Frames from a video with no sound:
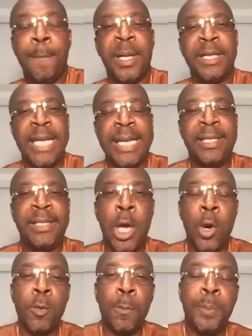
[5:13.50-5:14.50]
But they
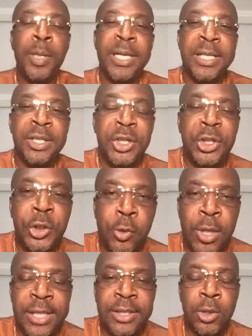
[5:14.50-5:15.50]
don't put
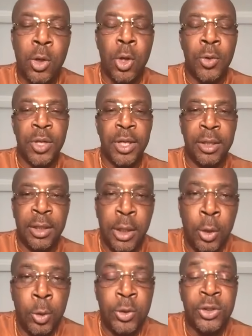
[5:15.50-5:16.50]
insurance on the
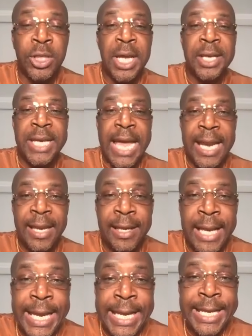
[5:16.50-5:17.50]
goose that
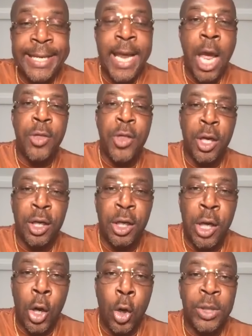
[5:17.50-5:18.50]
laid the
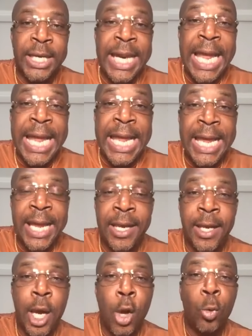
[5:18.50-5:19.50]
golden
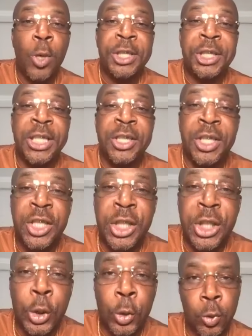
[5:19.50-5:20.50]
egg, which is
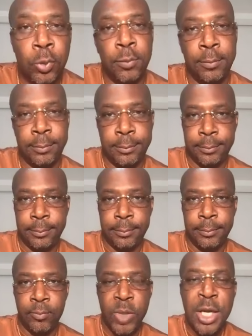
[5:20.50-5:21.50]
you.
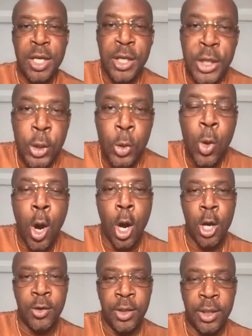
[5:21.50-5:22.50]
You
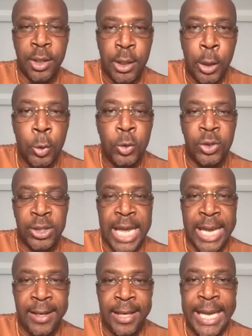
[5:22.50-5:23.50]
are the goose
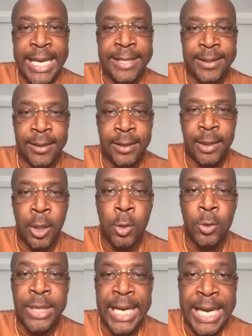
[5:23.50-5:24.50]
that laid the
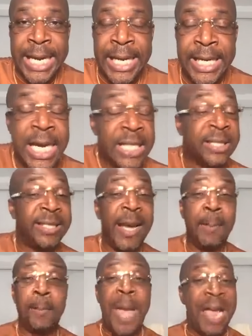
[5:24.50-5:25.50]
golden egg.
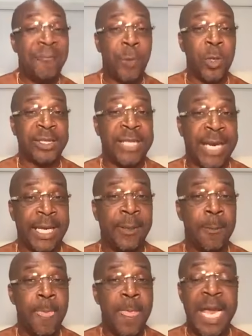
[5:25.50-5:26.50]
Step back for a second
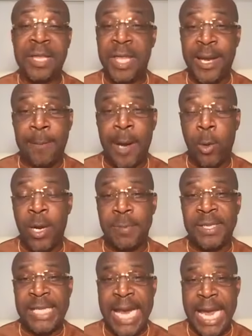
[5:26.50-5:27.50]
and think about what
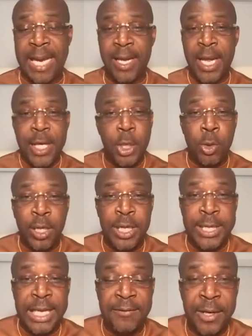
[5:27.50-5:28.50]
I'm saying. You
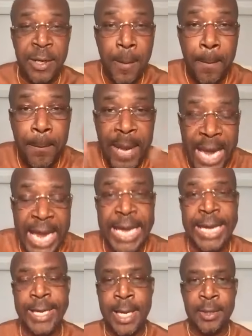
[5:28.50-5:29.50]
couldn't even
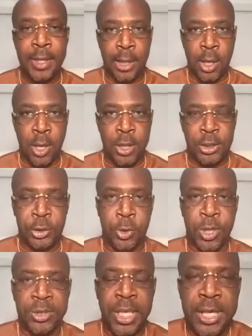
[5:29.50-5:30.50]
pay the car
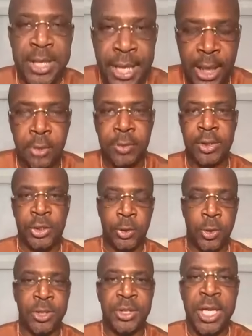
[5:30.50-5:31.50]
insurance, the health
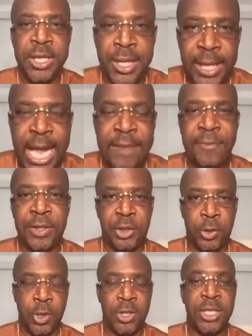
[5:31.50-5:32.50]
insurance, the life
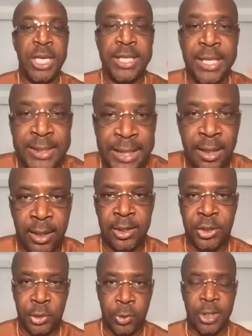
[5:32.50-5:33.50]
insurance, the dental
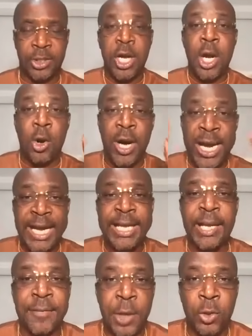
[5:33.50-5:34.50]
insurance, or any
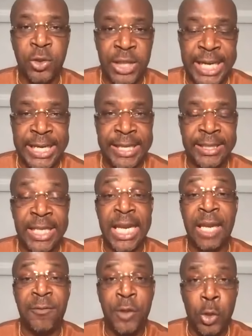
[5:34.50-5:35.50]
of those things
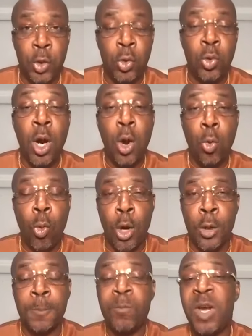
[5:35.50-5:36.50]
if you
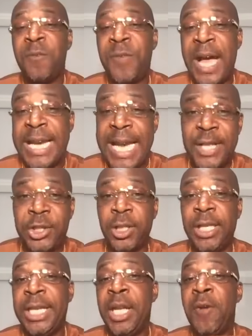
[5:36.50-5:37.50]
weren't
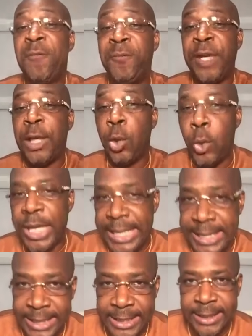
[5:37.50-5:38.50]
financially
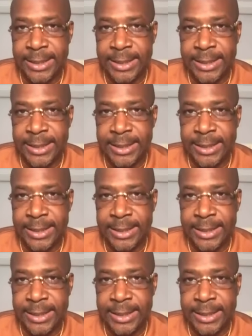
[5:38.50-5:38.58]
fluid.